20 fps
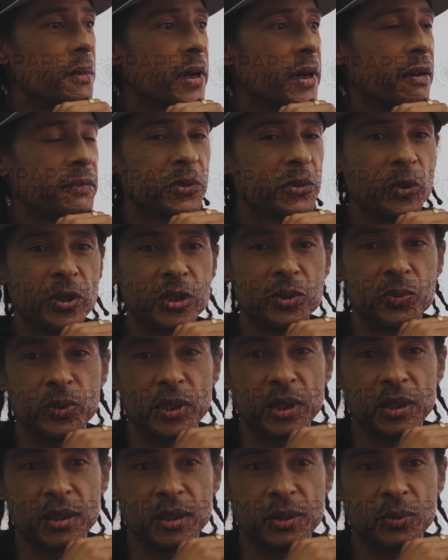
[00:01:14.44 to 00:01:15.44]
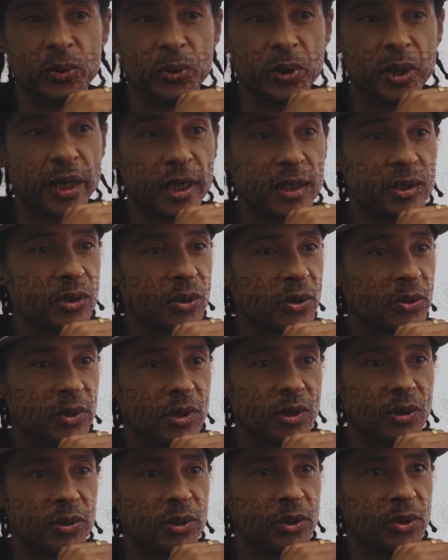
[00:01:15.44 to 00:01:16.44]
Afterwards we were like, so,
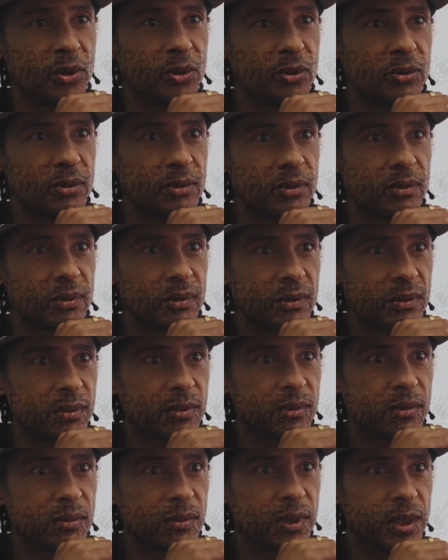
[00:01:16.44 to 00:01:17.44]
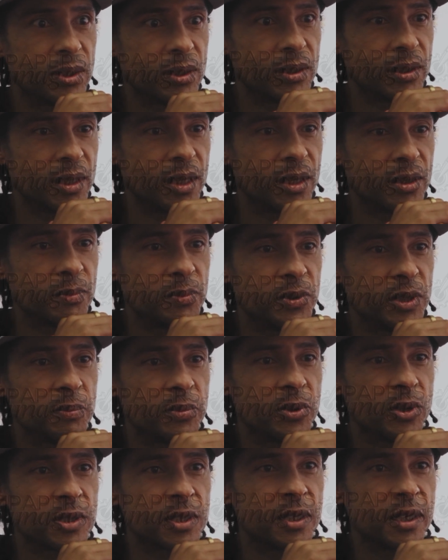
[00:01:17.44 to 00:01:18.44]
yo, you know, where do you learn how to
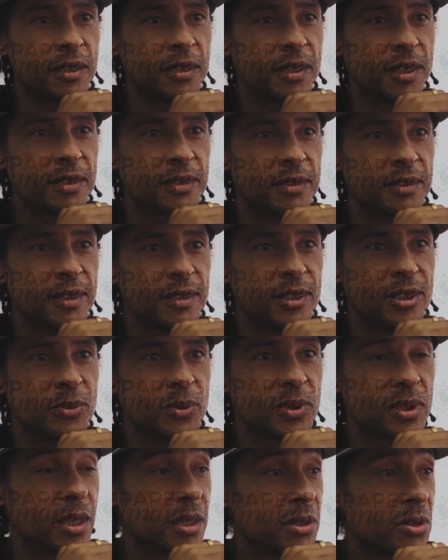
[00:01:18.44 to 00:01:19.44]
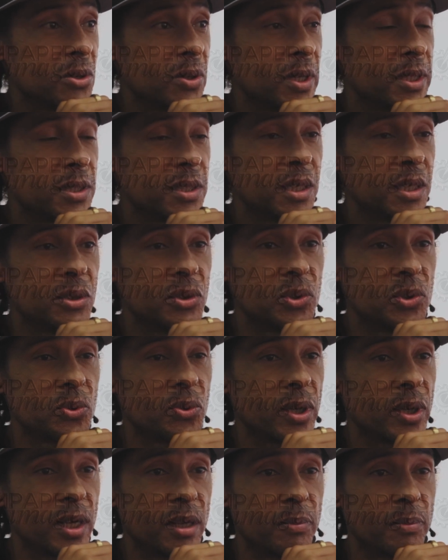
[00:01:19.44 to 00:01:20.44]
beatbox like that? And she was like, no, I sing
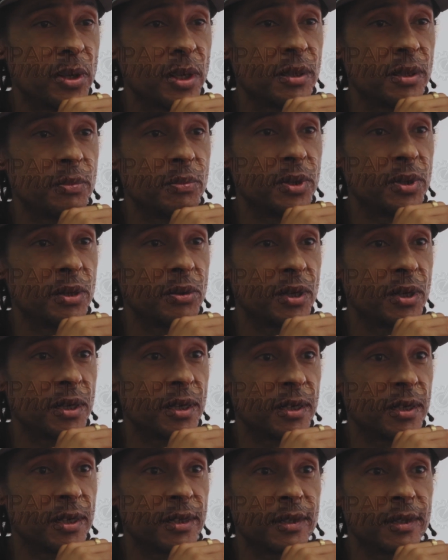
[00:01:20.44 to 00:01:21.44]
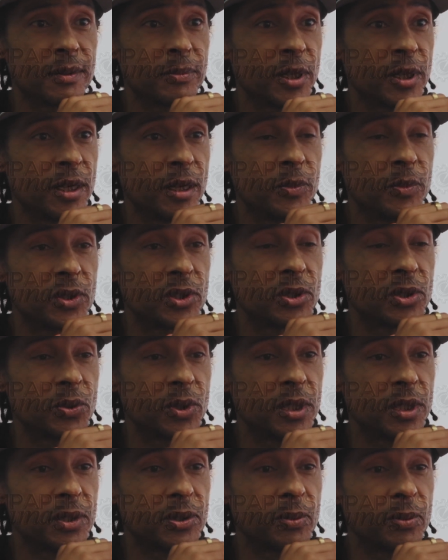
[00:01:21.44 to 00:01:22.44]
too, and I play the lira. My name is
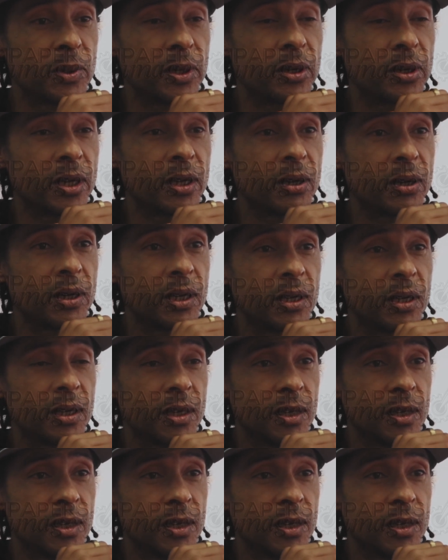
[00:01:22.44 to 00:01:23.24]
Chiwaniso Maraile,